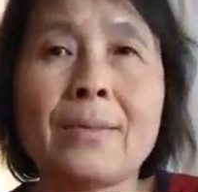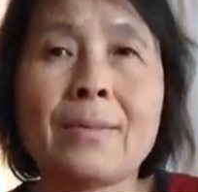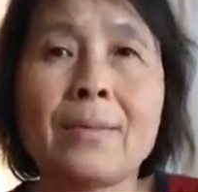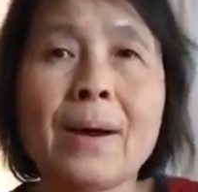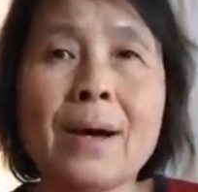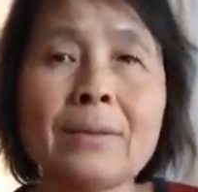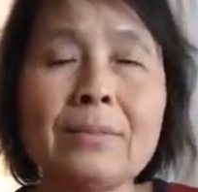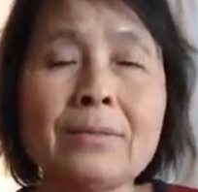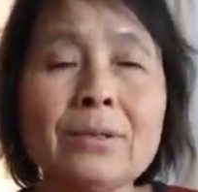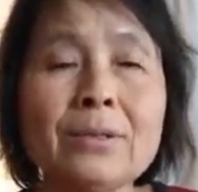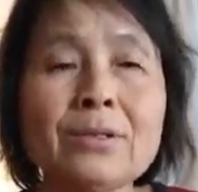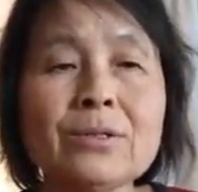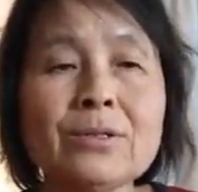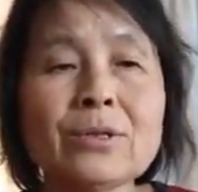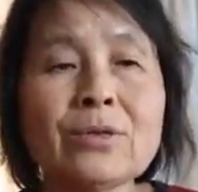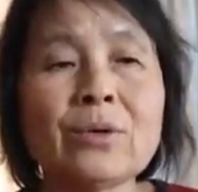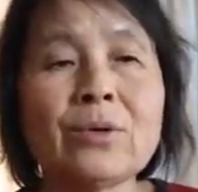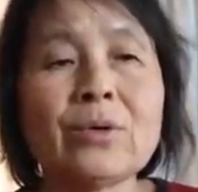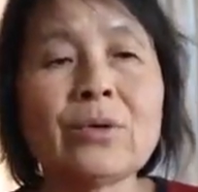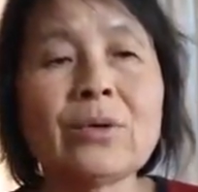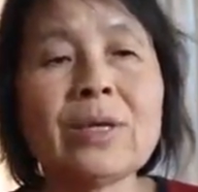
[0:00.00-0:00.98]
Bible
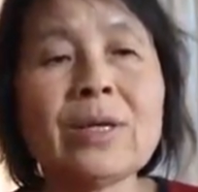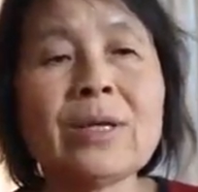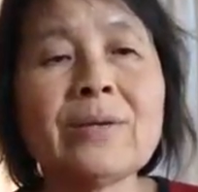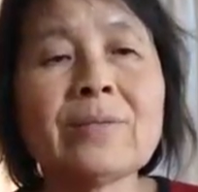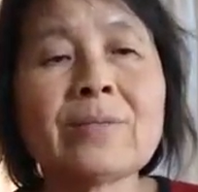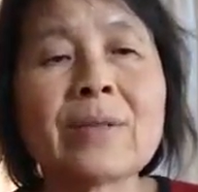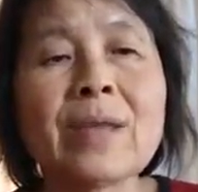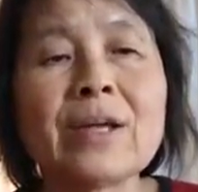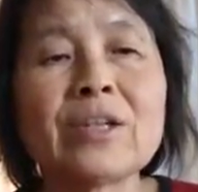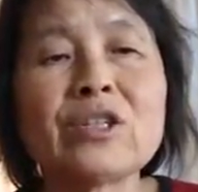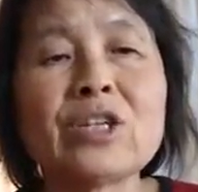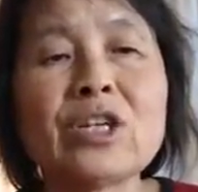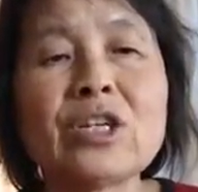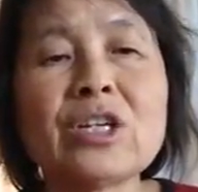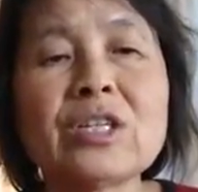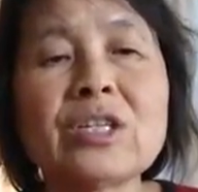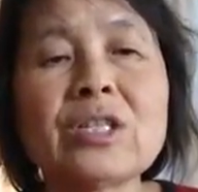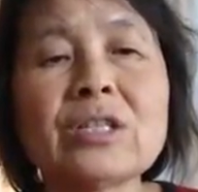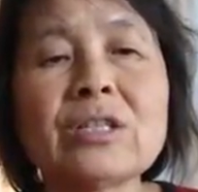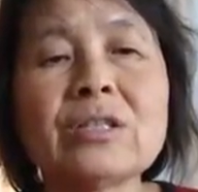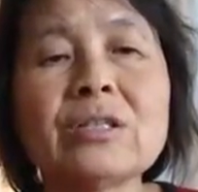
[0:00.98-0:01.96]
story,
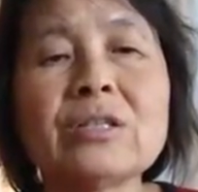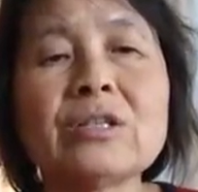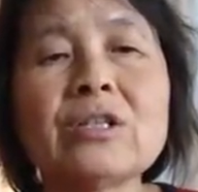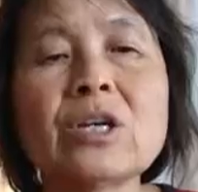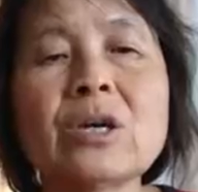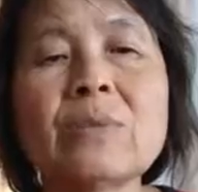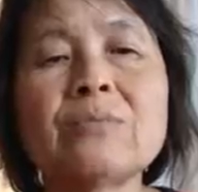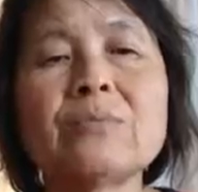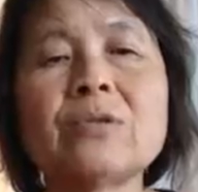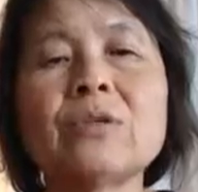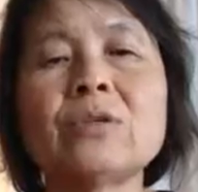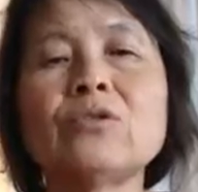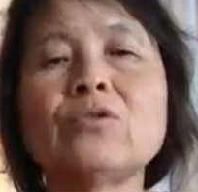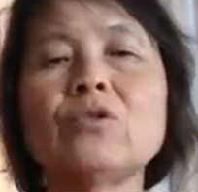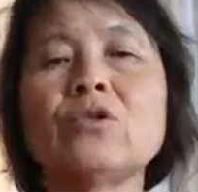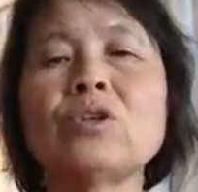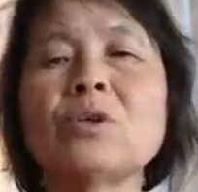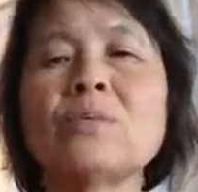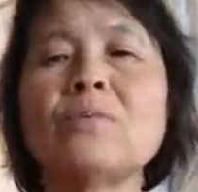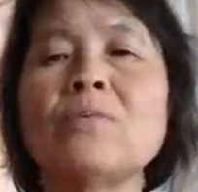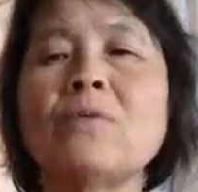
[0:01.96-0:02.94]
Genesis chapter
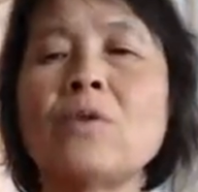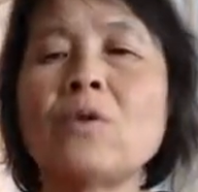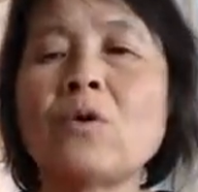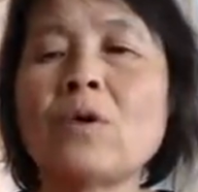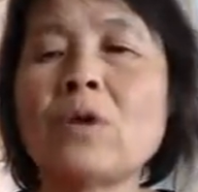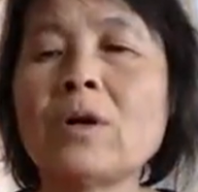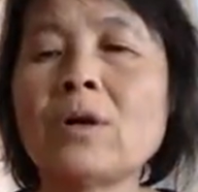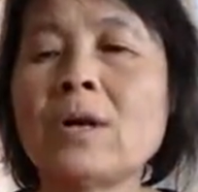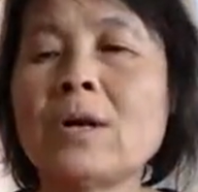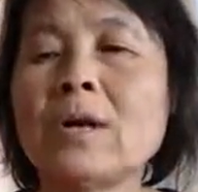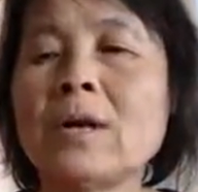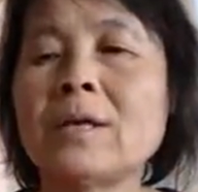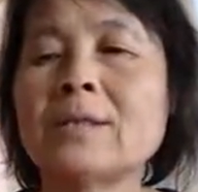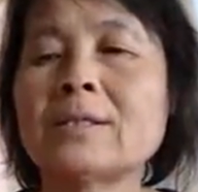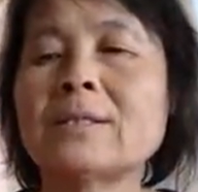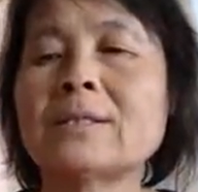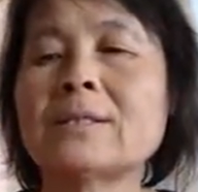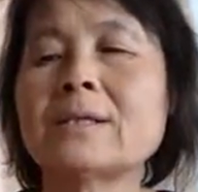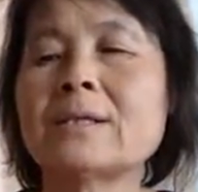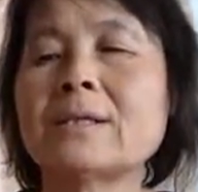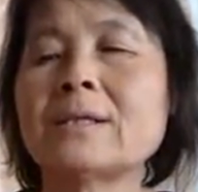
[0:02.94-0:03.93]
24,
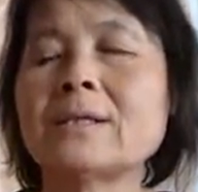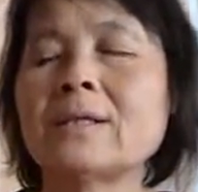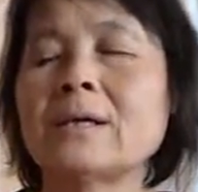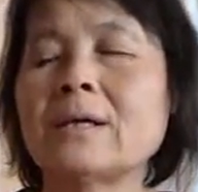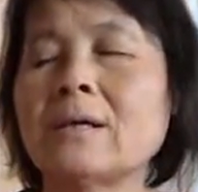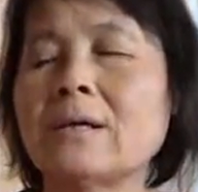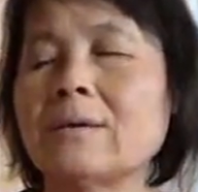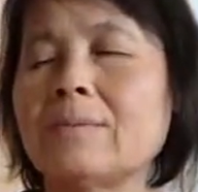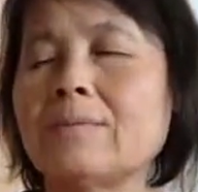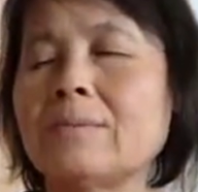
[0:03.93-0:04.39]
uh,